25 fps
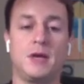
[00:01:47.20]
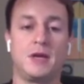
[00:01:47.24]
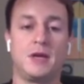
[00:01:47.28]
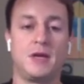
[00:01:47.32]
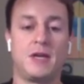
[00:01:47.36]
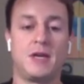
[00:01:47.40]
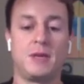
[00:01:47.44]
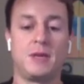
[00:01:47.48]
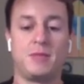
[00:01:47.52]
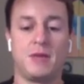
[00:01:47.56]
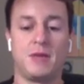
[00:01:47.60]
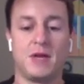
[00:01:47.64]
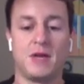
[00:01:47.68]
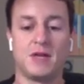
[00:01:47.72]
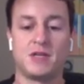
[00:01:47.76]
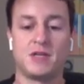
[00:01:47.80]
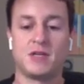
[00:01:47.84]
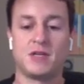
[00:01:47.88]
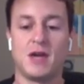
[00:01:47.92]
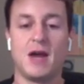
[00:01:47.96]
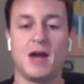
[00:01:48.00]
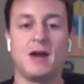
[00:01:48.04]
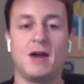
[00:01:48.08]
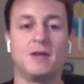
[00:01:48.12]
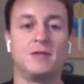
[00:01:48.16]
keep the itch
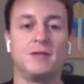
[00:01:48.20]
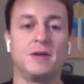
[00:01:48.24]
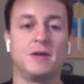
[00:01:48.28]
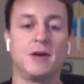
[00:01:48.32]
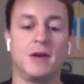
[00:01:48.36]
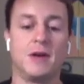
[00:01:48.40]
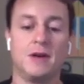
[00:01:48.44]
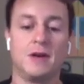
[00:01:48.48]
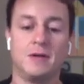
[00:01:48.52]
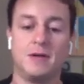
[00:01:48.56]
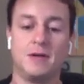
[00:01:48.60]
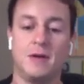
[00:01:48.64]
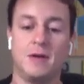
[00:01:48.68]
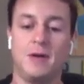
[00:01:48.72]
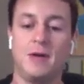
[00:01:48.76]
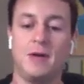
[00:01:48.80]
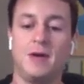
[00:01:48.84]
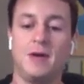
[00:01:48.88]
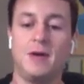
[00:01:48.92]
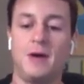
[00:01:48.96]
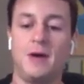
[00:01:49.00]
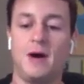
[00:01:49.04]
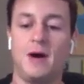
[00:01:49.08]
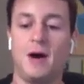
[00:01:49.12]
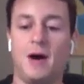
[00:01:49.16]
down.
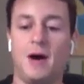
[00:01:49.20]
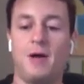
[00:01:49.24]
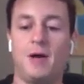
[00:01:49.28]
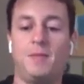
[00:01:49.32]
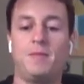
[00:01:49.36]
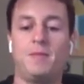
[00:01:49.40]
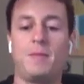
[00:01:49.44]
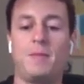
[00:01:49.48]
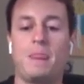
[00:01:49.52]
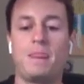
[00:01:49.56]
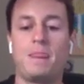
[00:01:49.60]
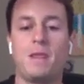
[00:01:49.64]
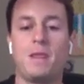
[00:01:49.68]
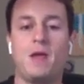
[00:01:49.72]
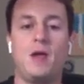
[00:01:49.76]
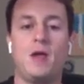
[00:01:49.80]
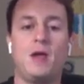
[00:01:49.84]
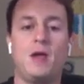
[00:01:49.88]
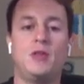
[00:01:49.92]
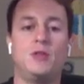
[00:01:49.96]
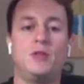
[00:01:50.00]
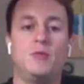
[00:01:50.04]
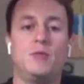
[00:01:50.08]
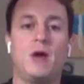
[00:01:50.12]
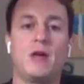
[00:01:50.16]
Um,
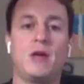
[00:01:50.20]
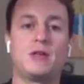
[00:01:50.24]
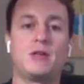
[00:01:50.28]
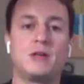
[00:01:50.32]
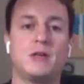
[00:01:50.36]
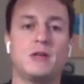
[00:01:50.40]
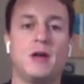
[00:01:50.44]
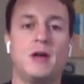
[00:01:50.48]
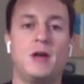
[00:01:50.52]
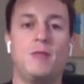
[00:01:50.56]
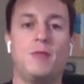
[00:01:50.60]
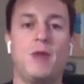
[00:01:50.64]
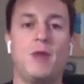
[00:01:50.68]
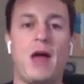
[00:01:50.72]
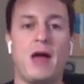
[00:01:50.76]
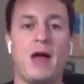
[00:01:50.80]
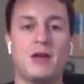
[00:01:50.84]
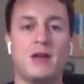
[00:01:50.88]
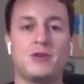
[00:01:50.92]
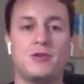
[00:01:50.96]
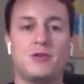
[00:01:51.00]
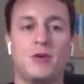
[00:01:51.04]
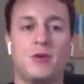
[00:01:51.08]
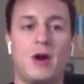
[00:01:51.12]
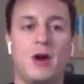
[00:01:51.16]
the
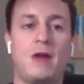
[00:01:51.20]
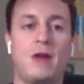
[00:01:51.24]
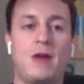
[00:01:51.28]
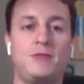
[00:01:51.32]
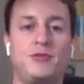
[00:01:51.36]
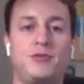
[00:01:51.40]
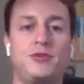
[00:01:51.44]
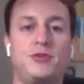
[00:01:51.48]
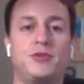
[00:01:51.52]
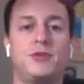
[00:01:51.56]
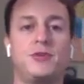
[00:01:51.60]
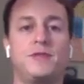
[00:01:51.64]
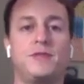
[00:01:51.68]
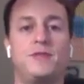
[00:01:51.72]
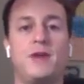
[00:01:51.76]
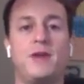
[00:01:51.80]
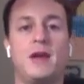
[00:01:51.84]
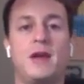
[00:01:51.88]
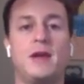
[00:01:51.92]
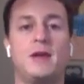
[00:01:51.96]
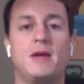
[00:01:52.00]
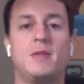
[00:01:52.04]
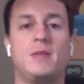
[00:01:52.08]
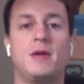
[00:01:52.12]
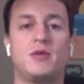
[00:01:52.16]
rash or hives usually
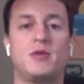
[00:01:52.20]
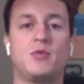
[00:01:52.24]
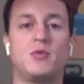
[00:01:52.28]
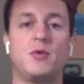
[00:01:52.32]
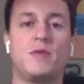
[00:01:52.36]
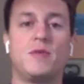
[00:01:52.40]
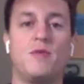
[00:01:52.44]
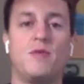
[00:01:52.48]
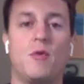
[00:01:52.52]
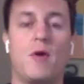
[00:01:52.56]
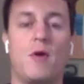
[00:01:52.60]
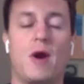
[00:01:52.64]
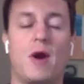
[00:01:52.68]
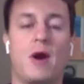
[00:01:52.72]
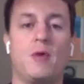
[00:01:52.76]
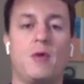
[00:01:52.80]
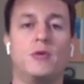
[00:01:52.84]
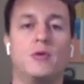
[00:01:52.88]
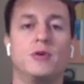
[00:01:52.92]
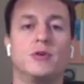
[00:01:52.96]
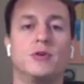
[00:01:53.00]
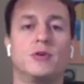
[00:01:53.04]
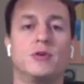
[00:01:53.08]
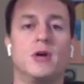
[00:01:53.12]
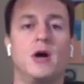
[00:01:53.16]
fade in about 24
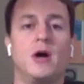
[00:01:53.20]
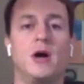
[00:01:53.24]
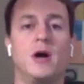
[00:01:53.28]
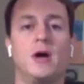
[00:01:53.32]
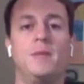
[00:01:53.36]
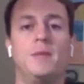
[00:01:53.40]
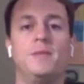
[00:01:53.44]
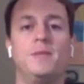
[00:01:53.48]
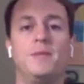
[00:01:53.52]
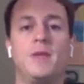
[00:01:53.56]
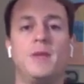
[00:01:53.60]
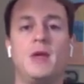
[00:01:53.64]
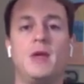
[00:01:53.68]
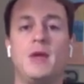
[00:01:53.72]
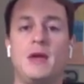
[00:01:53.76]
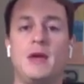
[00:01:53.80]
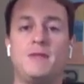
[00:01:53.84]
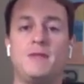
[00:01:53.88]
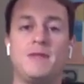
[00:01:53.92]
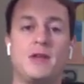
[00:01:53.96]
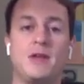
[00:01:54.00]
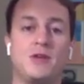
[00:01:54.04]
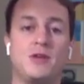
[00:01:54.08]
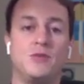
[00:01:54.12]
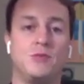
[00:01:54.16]
hours. If
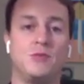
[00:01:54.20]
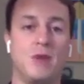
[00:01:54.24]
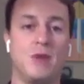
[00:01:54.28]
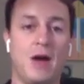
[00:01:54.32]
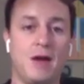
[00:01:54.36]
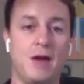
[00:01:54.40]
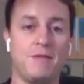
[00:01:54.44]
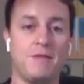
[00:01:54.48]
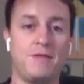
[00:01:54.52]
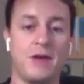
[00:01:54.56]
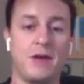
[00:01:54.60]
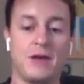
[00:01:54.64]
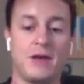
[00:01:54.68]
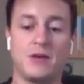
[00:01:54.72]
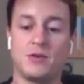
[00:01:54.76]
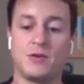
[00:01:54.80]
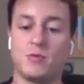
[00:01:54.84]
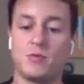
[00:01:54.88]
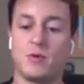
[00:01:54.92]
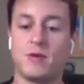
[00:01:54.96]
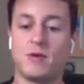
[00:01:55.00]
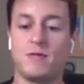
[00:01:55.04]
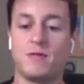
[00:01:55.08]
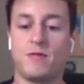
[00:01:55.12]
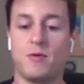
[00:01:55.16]
they do not fade in
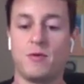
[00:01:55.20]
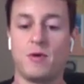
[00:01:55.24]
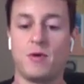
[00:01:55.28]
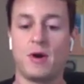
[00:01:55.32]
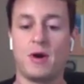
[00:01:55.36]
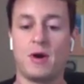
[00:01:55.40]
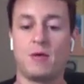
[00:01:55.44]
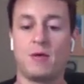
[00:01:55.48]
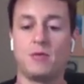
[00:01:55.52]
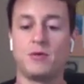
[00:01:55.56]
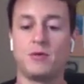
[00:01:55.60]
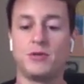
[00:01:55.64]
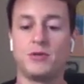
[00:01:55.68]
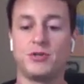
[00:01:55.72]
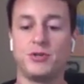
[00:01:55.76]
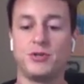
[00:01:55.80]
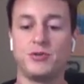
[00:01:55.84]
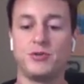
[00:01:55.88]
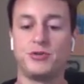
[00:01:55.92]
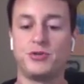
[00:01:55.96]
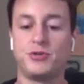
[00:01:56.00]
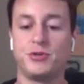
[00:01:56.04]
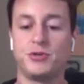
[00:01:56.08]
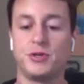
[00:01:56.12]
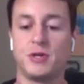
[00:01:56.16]
24 hours,
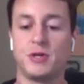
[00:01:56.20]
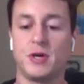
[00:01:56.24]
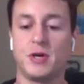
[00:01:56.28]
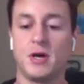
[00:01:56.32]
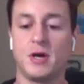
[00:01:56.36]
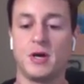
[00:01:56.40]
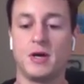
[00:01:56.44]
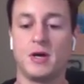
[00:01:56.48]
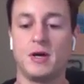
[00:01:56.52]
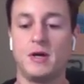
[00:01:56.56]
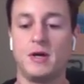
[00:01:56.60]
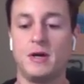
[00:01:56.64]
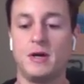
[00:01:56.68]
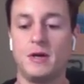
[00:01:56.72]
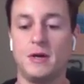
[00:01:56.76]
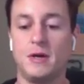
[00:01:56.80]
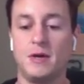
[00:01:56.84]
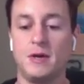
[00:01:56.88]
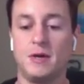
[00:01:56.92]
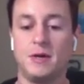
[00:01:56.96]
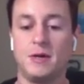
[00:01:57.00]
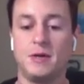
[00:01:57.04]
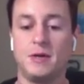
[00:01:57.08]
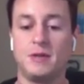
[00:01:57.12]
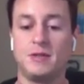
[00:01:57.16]
you should
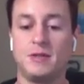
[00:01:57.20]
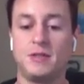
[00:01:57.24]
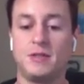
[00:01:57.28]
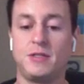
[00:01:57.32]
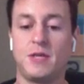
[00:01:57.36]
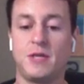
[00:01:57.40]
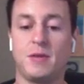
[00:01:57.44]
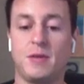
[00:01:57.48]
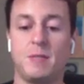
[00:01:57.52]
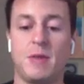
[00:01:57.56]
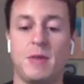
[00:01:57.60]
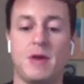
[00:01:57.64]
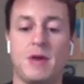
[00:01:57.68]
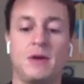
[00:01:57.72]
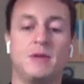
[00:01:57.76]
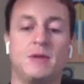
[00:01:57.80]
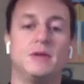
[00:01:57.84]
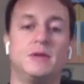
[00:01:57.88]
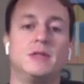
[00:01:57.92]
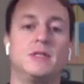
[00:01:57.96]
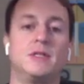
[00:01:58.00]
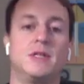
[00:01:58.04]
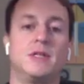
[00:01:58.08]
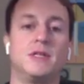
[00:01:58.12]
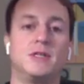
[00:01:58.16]
seek
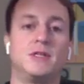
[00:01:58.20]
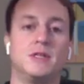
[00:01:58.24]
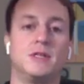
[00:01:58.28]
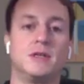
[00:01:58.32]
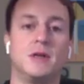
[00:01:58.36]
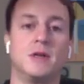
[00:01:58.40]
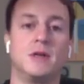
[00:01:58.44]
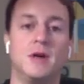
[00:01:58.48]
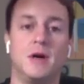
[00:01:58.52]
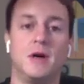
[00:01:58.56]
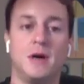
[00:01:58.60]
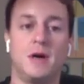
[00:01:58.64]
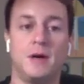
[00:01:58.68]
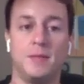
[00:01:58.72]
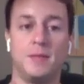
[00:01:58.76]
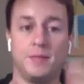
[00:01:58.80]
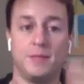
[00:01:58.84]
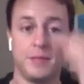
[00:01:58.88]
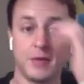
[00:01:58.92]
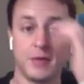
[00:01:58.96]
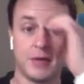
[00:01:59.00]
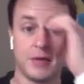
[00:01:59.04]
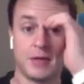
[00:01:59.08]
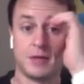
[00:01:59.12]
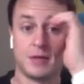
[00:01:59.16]
medical attention.
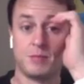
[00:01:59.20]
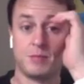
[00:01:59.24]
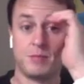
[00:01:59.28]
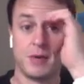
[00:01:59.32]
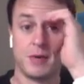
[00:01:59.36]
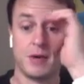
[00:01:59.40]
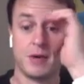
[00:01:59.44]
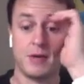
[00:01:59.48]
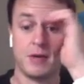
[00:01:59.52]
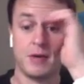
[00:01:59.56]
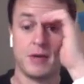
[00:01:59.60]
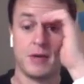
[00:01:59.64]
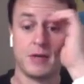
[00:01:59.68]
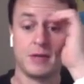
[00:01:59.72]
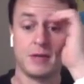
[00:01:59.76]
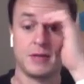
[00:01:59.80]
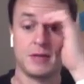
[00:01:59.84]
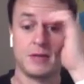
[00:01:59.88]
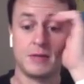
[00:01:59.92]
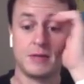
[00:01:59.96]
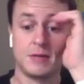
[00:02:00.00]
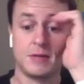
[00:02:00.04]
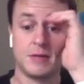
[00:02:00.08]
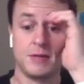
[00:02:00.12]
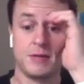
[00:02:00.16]

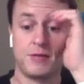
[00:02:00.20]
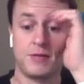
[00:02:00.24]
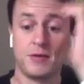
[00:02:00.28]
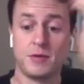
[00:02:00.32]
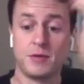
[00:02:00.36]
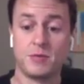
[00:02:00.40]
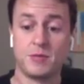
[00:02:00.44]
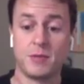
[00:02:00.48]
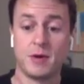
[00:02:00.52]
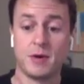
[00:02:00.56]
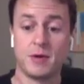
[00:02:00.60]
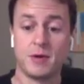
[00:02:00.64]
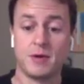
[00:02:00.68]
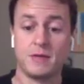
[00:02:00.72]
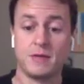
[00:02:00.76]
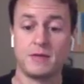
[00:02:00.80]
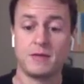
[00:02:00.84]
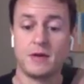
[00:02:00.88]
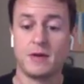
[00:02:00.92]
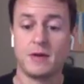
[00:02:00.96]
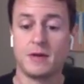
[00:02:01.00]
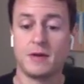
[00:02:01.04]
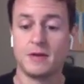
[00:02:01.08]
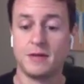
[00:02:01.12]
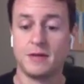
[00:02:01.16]
If you experience
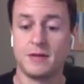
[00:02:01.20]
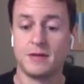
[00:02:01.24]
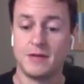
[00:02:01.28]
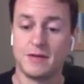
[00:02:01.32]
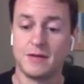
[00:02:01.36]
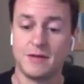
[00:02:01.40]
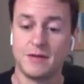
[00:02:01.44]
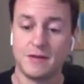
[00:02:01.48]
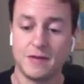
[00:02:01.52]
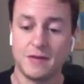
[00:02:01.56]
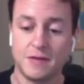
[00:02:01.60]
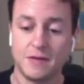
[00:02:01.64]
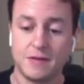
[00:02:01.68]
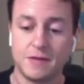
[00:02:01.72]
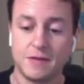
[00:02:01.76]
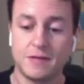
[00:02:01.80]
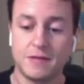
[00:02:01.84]
any of the dizziness,